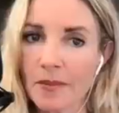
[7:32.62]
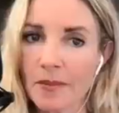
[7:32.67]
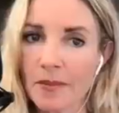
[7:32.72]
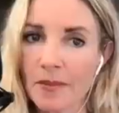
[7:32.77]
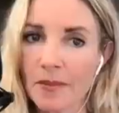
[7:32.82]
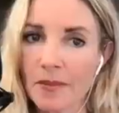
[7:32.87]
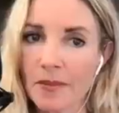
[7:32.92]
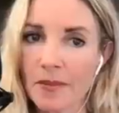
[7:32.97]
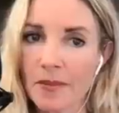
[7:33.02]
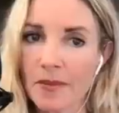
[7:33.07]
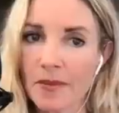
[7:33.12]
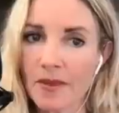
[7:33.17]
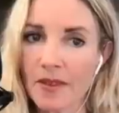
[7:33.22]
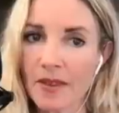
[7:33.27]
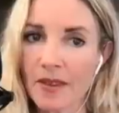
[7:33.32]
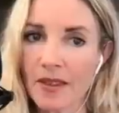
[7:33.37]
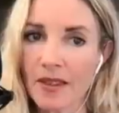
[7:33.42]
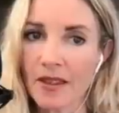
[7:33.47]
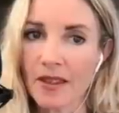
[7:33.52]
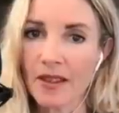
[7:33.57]

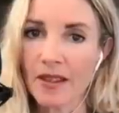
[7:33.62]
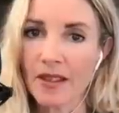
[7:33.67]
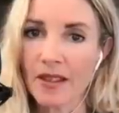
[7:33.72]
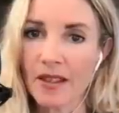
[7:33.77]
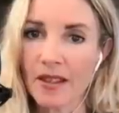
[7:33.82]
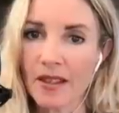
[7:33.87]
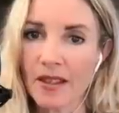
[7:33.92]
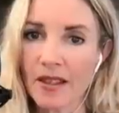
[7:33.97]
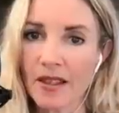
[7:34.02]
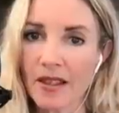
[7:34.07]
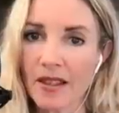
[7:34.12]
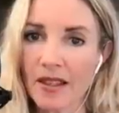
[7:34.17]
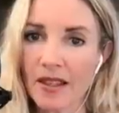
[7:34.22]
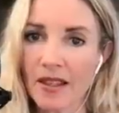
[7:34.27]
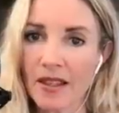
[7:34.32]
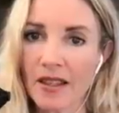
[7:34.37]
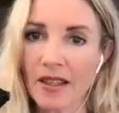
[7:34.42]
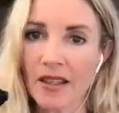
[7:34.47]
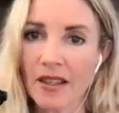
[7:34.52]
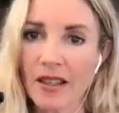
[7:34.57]

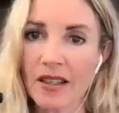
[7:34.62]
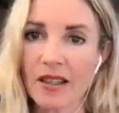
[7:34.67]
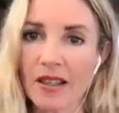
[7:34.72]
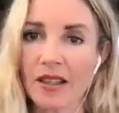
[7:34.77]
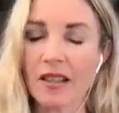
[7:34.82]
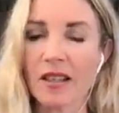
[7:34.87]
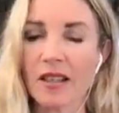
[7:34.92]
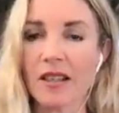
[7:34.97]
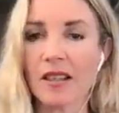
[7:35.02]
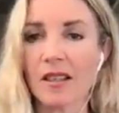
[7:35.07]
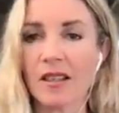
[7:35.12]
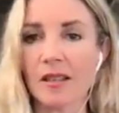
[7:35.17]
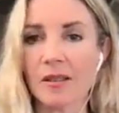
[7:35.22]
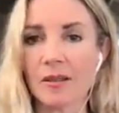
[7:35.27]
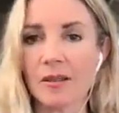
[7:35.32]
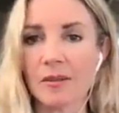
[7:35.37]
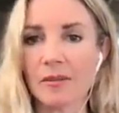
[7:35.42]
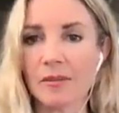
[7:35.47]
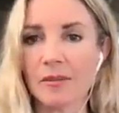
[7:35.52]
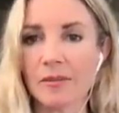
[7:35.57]

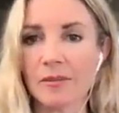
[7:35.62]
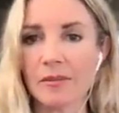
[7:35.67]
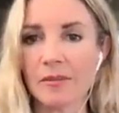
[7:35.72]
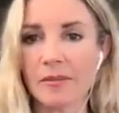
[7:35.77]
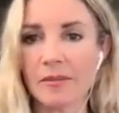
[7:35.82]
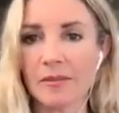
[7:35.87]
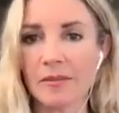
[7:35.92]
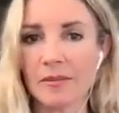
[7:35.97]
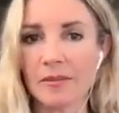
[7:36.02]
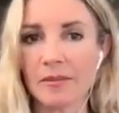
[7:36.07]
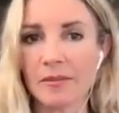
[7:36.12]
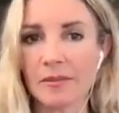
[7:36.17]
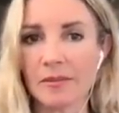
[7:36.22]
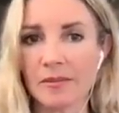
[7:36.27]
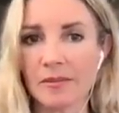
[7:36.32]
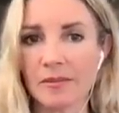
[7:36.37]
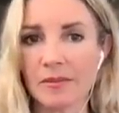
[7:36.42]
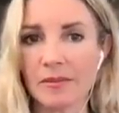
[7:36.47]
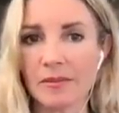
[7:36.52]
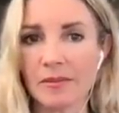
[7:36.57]

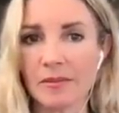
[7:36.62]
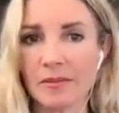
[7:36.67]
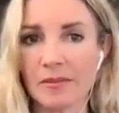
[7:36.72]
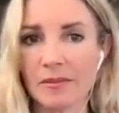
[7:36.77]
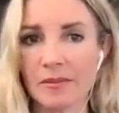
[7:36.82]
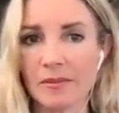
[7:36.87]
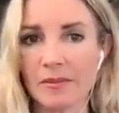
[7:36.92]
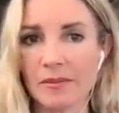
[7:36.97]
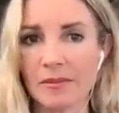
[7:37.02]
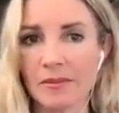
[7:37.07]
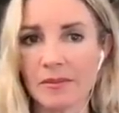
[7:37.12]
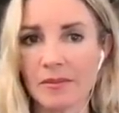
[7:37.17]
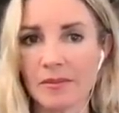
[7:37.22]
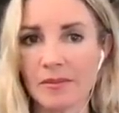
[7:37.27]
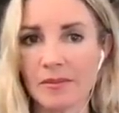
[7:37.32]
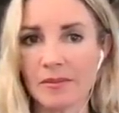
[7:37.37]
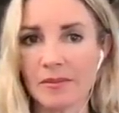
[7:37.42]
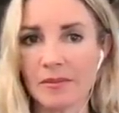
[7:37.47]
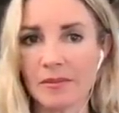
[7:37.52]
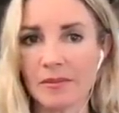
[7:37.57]

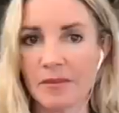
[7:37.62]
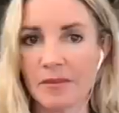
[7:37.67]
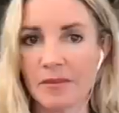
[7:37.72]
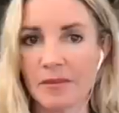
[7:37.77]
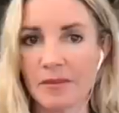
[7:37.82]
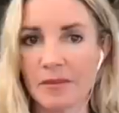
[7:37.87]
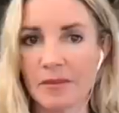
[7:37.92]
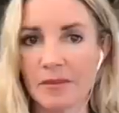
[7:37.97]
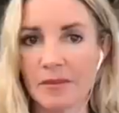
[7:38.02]
(silent)